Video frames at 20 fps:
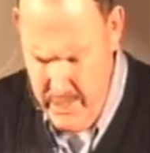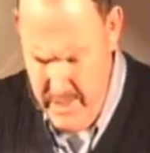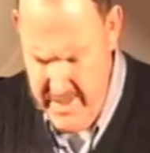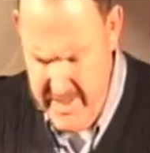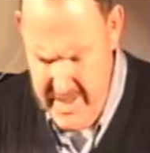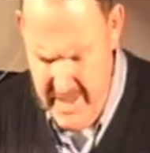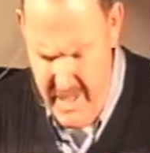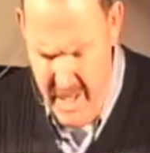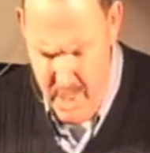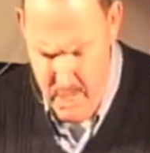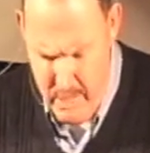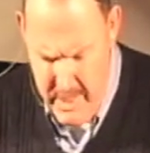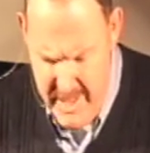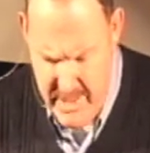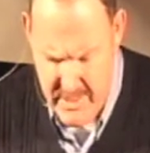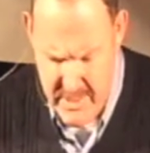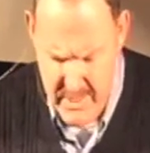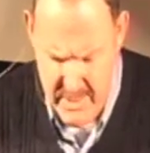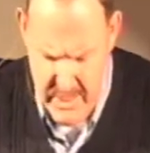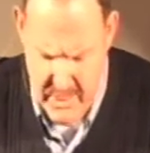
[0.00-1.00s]
within our
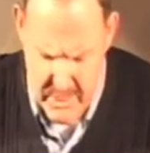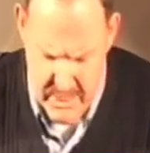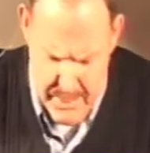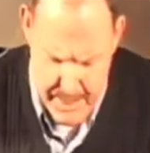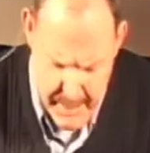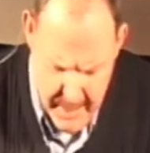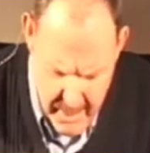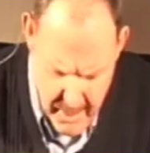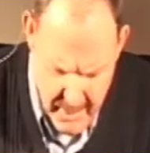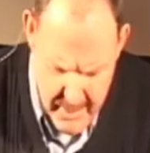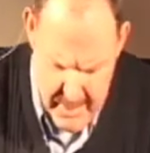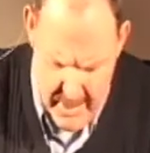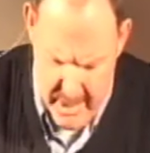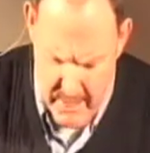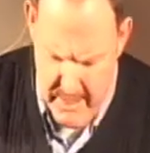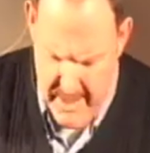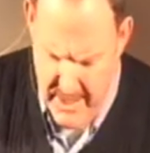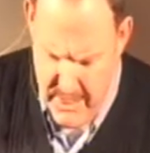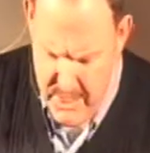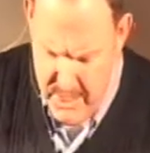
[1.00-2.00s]
reach and those beyond
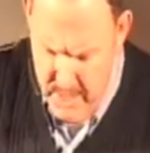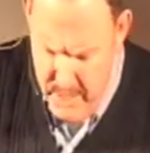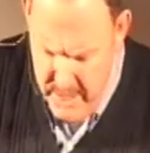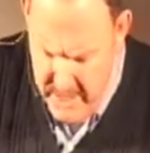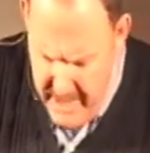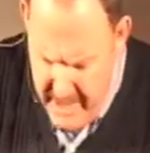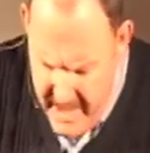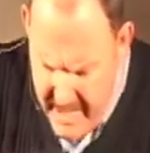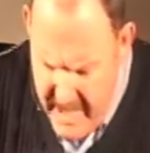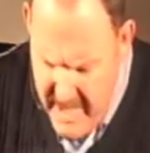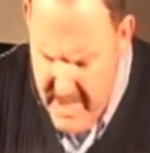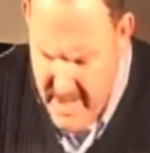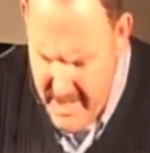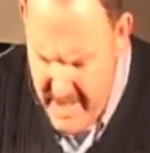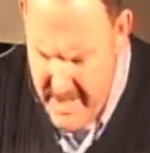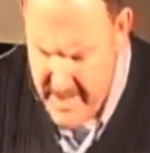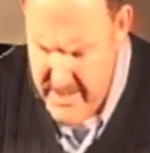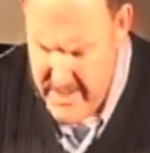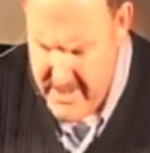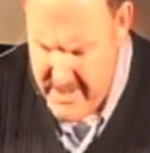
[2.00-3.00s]
our reach who need
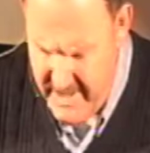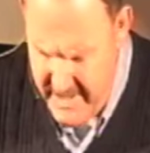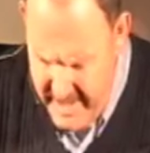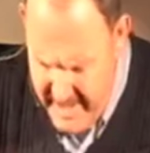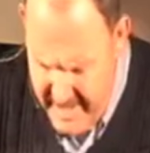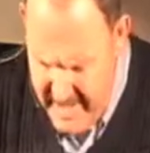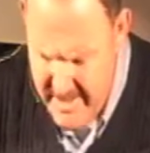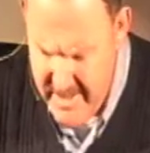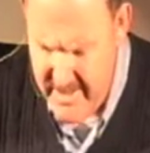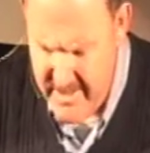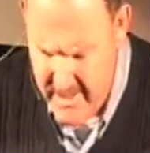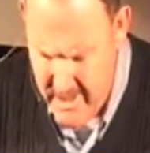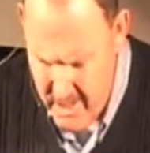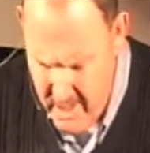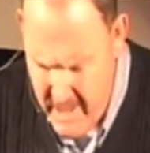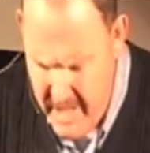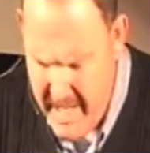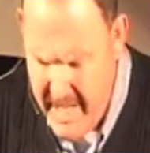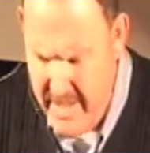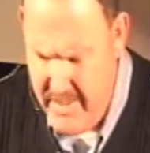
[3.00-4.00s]
us to get into their
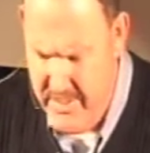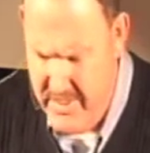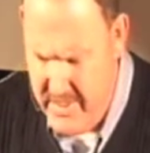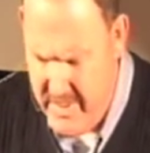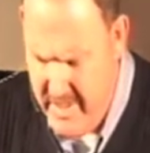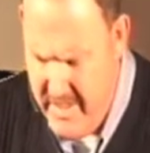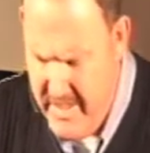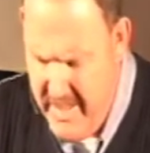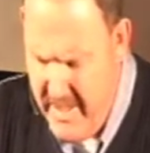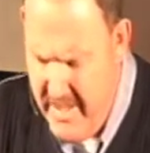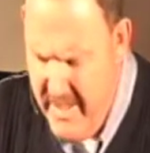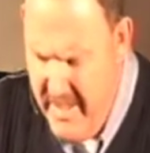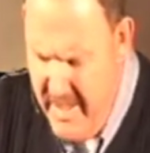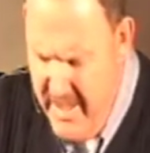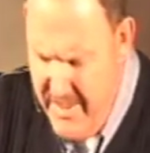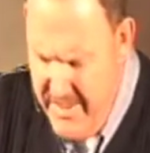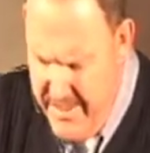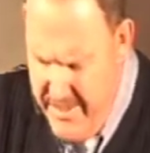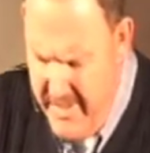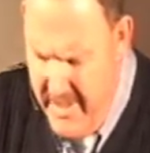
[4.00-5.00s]
lives and to
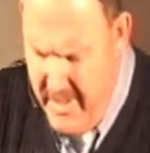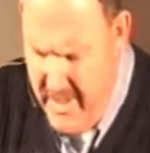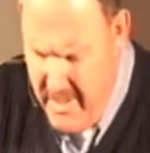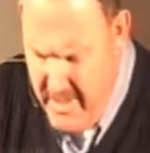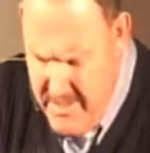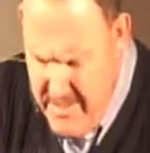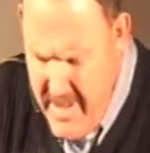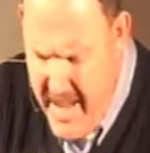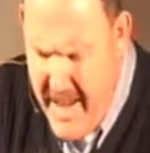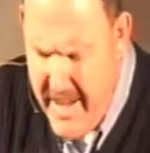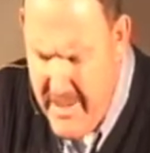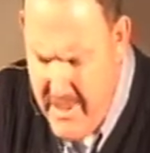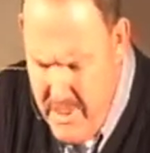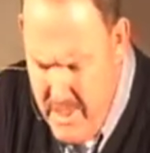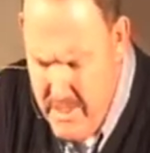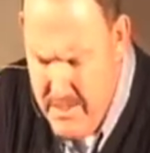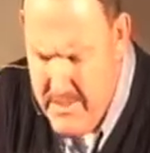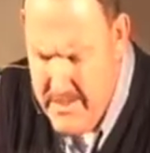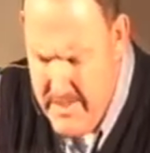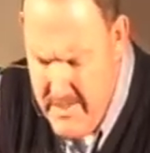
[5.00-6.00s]
fill a
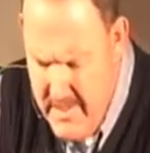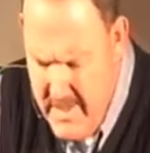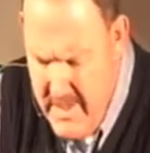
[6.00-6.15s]
vacuum.